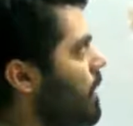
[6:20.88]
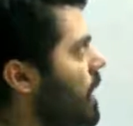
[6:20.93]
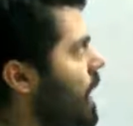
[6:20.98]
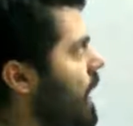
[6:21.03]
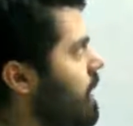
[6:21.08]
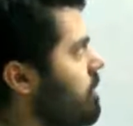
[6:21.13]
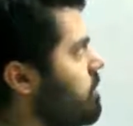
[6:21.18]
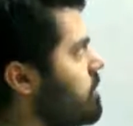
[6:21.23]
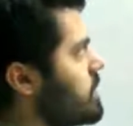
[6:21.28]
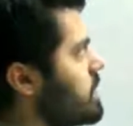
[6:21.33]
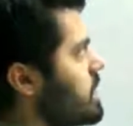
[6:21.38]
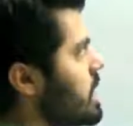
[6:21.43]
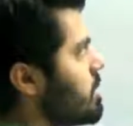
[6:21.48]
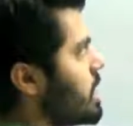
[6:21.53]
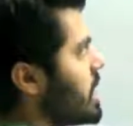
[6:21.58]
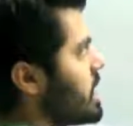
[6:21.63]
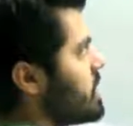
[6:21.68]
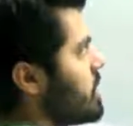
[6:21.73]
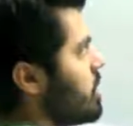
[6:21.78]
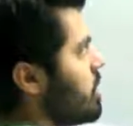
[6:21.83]
will have
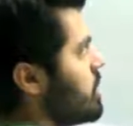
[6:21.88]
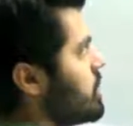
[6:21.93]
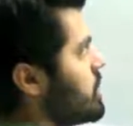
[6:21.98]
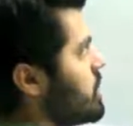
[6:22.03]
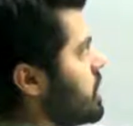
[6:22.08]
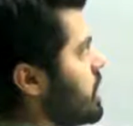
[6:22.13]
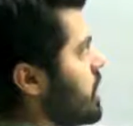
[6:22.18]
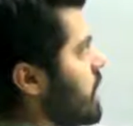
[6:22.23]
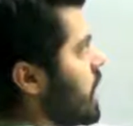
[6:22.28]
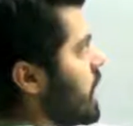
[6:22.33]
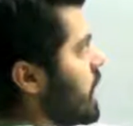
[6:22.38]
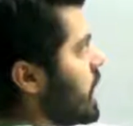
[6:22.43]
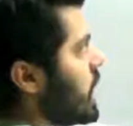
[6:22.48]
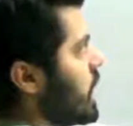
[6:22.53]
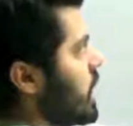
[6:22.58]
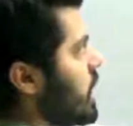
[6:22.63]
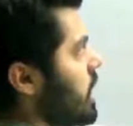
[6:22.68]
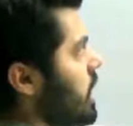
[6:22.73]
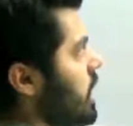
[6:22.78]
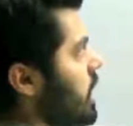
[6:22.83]
same acceleration
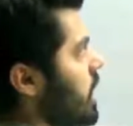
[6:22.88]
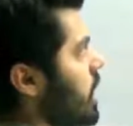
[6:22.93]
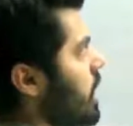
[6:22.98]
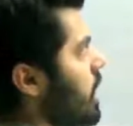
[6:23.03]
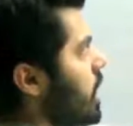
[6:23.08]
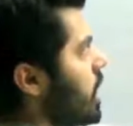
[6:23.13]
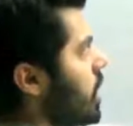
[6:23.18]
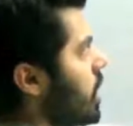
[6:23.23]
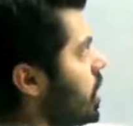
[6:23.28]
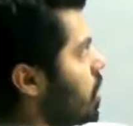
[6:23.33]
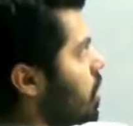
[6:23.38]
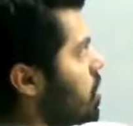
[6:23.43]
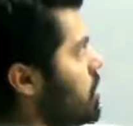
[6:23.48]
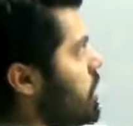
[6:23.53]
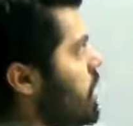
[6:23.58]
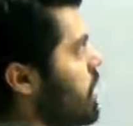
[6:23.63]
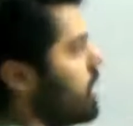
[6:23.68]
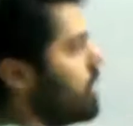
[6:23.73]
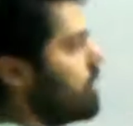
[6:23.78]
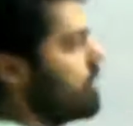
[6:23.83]
A
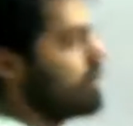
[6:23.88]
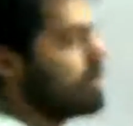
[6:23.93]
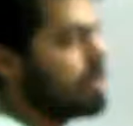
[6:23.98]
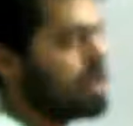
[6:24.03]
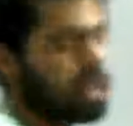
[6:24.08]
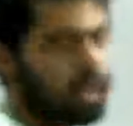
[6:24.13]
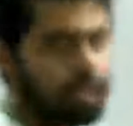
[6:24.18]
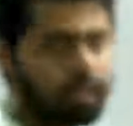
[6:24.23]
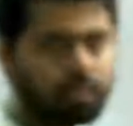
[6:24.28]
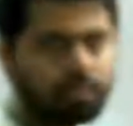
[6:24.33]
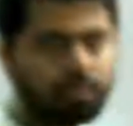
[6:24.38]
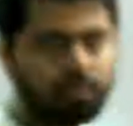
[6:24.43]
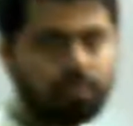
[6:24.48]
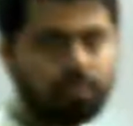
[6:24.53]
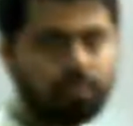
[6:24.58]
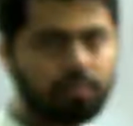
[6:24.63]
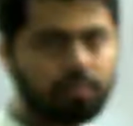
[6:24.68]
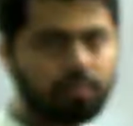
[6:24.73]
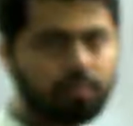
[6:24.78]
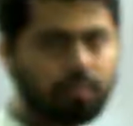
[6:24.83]
along that
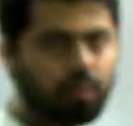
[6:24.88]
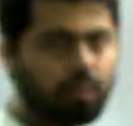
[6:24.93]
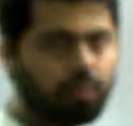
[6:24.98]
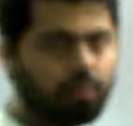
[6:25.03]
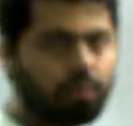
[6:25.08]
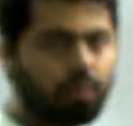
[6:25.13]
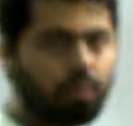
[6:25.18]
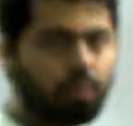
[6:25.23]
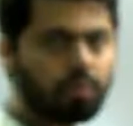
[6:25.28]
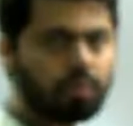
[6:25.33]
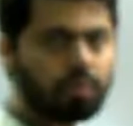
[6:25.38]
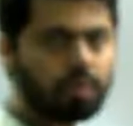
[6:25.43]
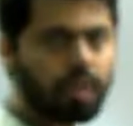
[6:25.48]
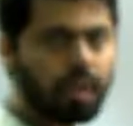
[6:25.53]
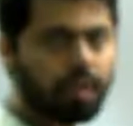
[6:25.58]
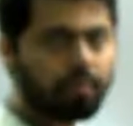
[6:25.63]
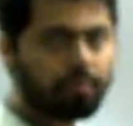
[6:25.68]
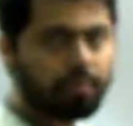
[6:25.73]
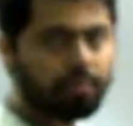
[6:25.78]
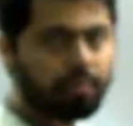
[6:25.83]
direction of force
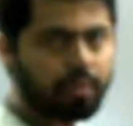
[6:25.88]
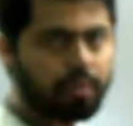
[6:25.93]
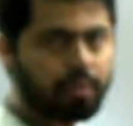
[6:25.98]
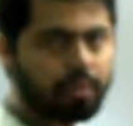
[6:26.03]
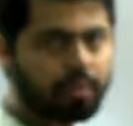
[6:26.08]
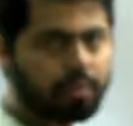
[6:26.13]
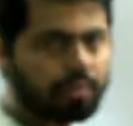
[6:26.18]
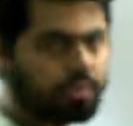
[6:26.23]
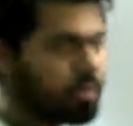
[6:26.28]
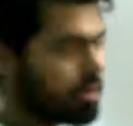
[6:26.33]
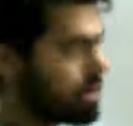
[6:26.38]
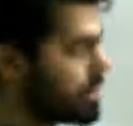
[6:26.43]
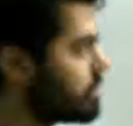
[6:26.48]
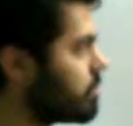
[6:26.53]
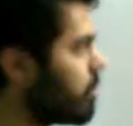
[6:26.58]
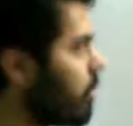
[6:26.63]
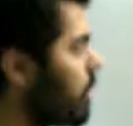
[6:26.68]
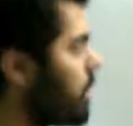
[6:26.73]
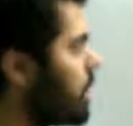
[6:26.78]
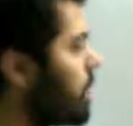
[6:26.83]
F. So this
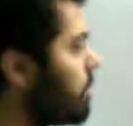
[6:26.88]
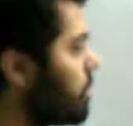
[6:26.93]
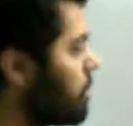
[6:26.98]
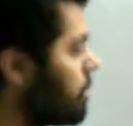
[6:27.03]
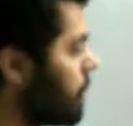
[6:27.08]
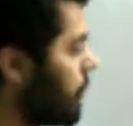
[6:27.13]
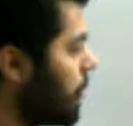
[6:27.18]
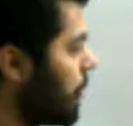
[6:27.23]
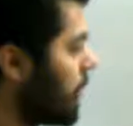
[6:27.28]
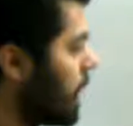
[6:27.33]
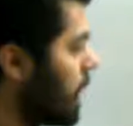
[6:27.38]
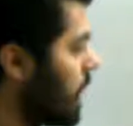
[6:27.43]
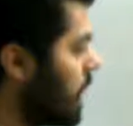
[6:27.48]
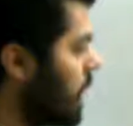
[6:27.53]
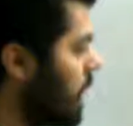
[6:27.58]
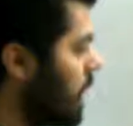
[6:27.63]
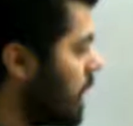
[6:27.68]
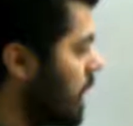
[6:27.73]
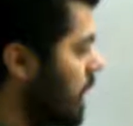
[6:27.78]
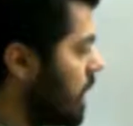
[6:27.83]
is body.
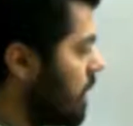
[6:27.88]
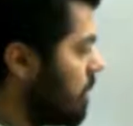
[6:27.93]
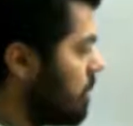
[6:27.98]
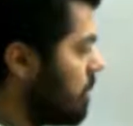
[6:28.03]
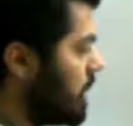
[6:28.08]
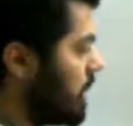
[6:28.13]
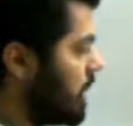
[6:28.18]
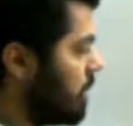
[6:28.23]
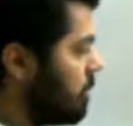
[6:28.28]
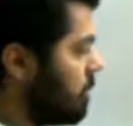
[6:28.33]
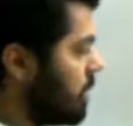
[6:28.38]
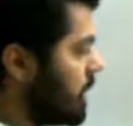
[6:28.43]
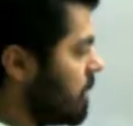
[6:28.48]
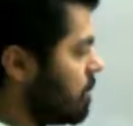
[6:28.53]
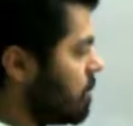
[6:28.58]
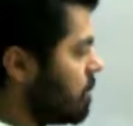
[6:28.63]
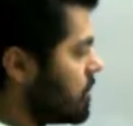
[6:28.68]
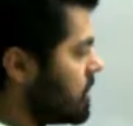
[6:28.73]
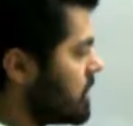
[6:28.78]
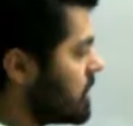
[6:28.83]
But if we
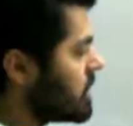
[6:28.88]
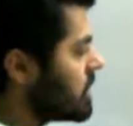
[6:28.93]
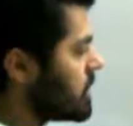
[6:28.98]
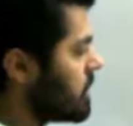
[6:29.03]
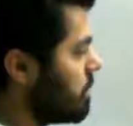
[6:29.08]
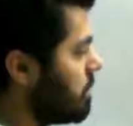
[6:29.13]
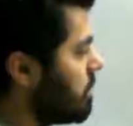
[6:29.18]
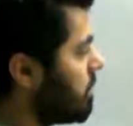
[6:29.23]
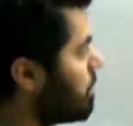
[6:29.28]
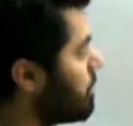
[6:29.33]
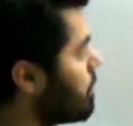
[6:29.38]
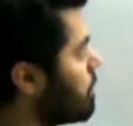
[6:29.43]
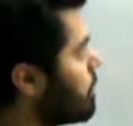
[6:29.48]
come to system,